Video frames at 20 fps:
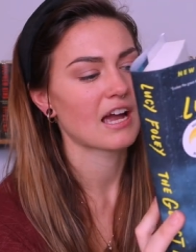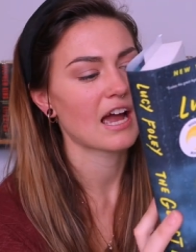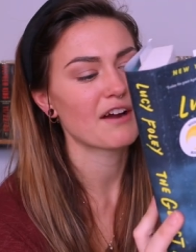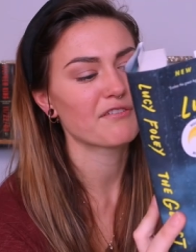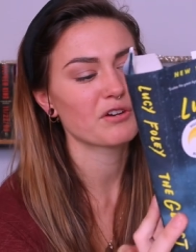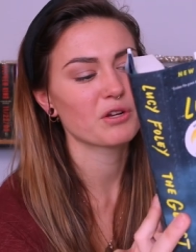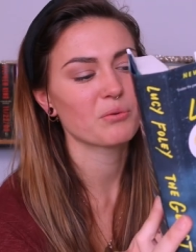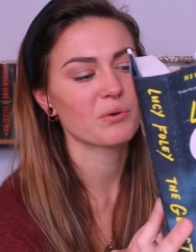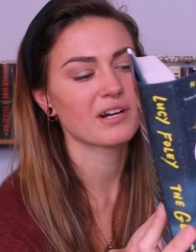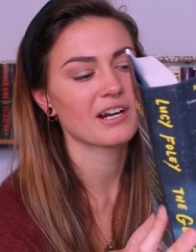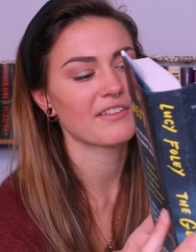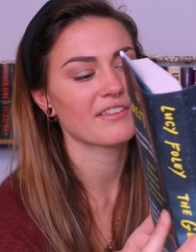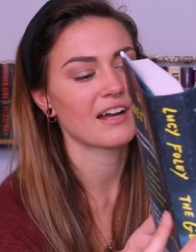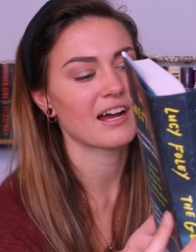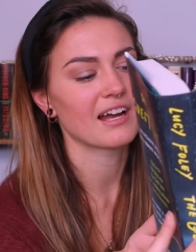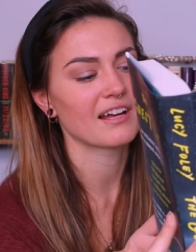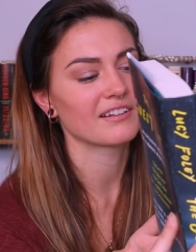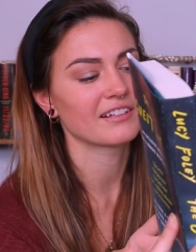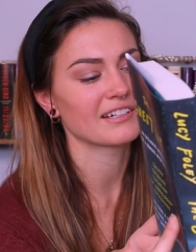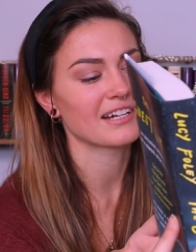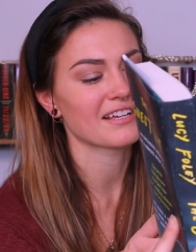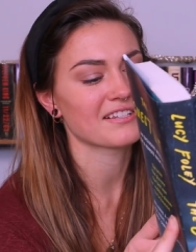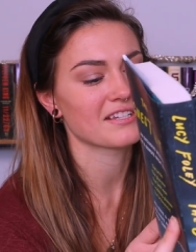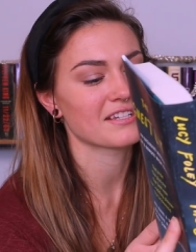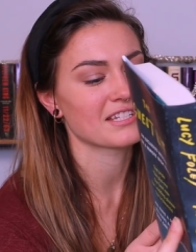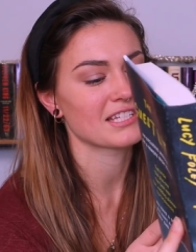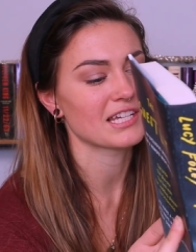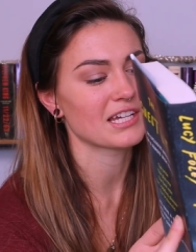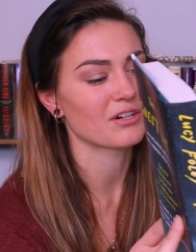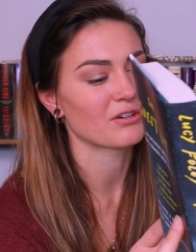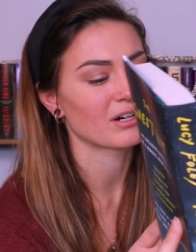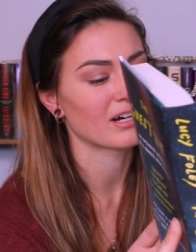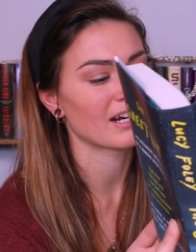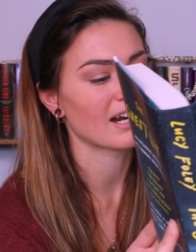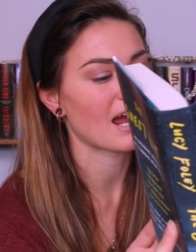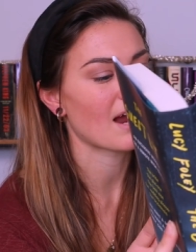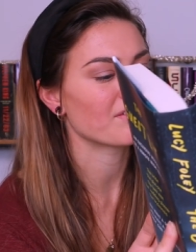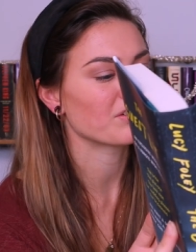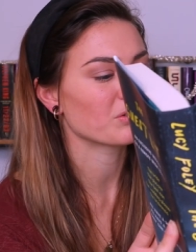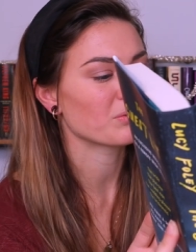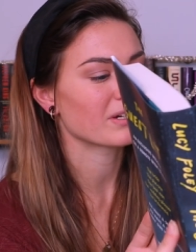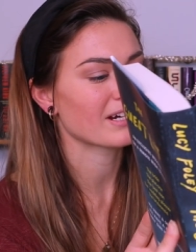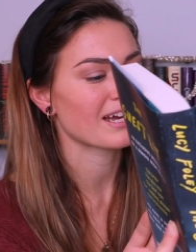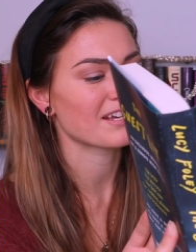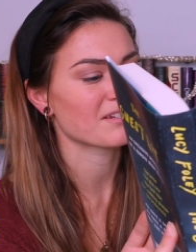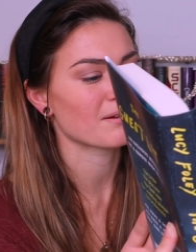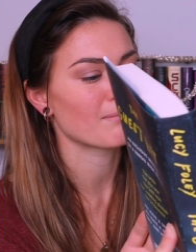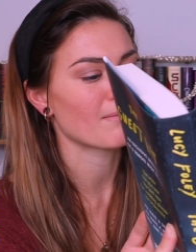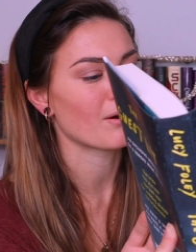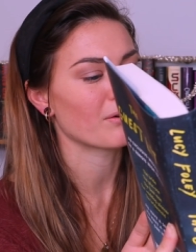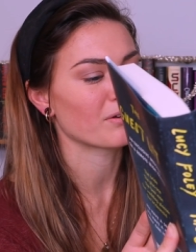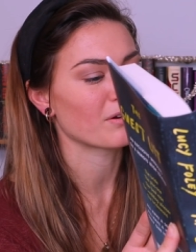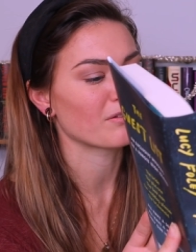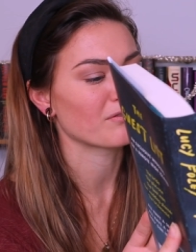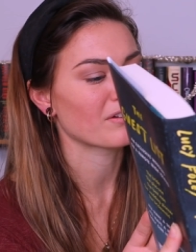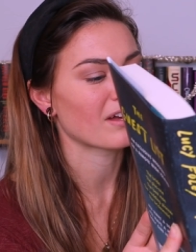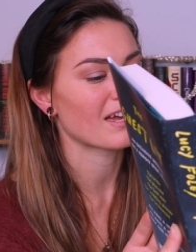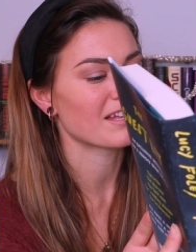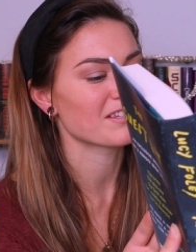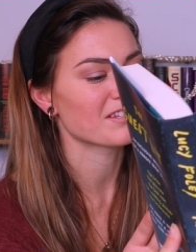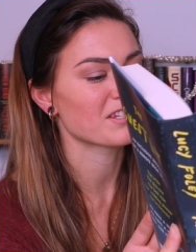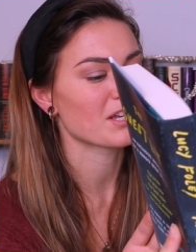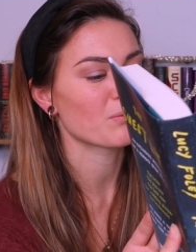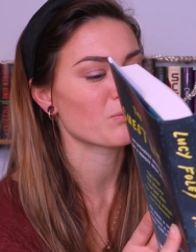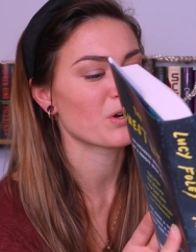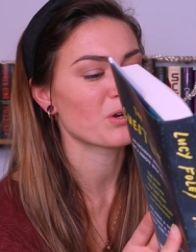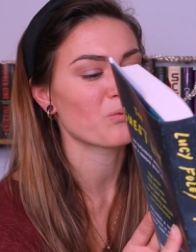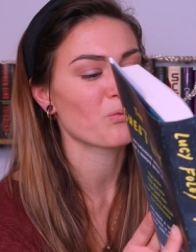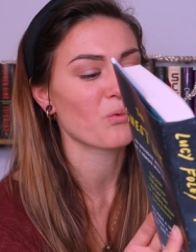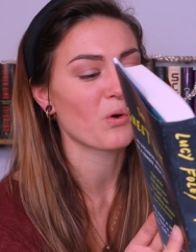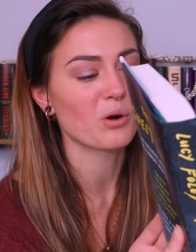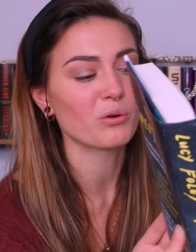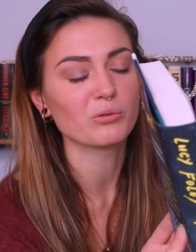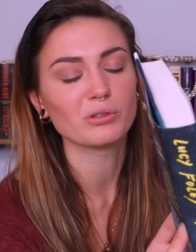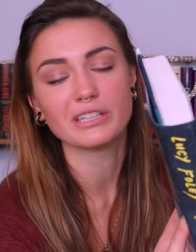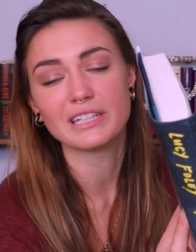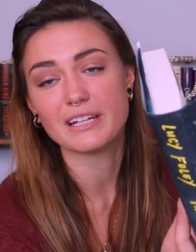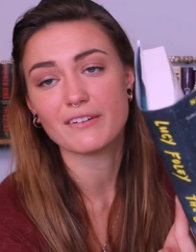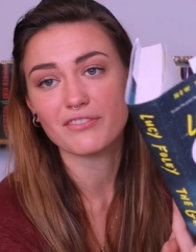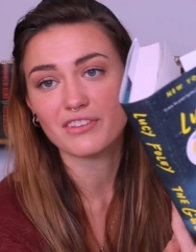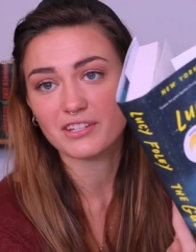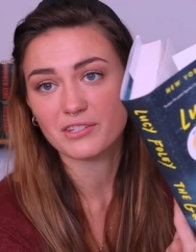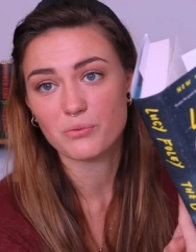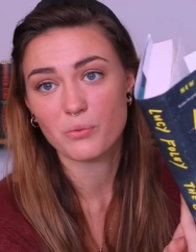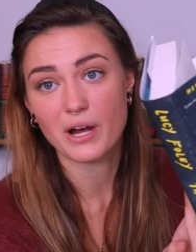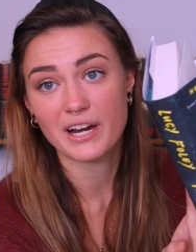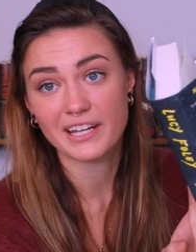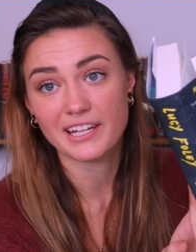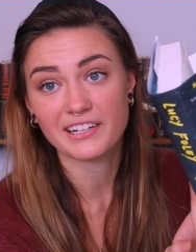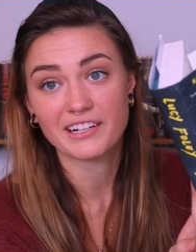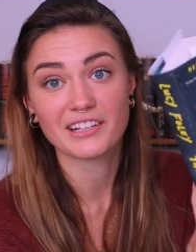Everyone on the island has a secret, everyone has a motive, and someone won't leave this wedding